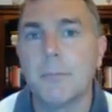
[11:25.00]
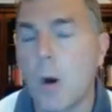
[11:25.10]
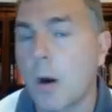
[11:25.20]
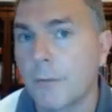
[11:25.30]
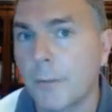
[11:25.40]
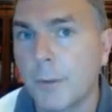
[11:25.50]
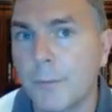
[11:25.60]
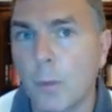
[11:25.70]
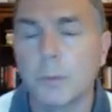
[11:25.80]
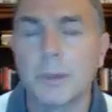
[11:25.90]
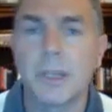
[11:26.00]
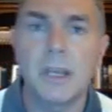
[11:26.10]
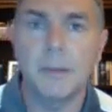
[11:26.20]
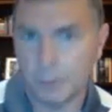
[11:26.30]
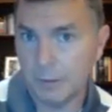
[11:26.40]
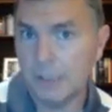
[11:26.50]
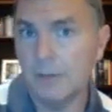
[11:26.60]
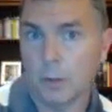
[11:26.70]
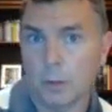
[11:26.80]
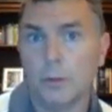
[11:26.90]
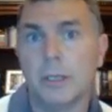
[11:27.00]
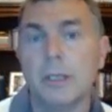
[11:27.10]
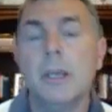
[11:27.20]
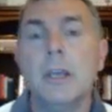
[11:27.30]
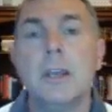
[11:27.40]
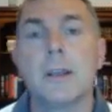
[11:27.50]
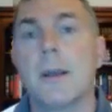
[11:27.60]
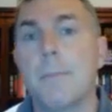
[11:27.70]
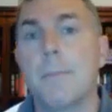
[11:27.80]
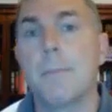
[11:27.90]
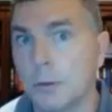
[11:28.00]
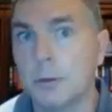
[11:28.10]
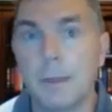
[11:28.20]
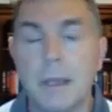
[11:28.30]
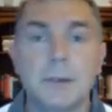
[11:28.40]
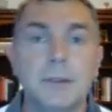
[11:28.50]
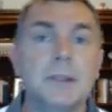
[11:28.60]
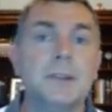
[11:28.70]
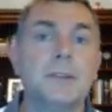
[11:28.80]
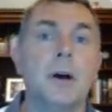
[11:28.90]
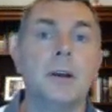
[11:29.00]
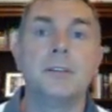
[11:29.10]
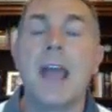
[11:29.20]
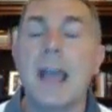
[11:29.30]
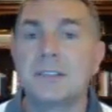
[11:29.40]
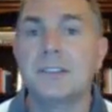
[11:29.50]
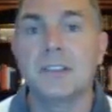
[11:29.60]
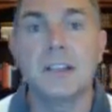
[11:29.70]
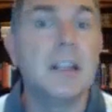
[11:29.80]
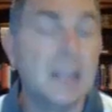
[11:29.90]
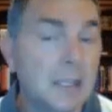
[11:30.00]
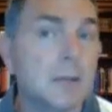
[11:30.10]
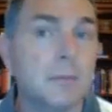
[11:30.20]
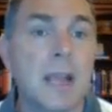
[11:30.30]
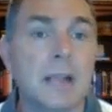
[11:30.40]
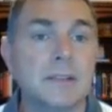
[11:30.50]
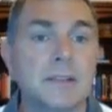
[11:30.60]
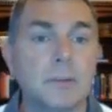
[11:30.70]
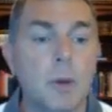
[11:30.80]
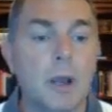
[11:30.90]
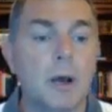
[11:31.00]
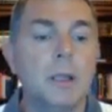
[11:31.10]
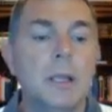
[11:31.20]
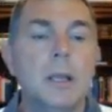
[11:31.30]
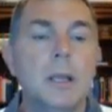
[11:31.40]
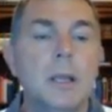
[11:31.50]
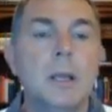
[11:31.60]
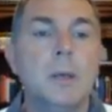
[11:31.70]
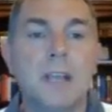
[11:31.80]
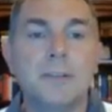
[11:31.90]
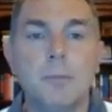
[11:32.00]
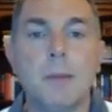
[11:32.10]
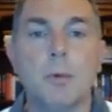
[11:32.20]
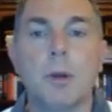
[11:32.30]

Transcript: of borrowing from your 401k if you leave early and got to pay early penalties on taxes and then income taxes as well. But just remember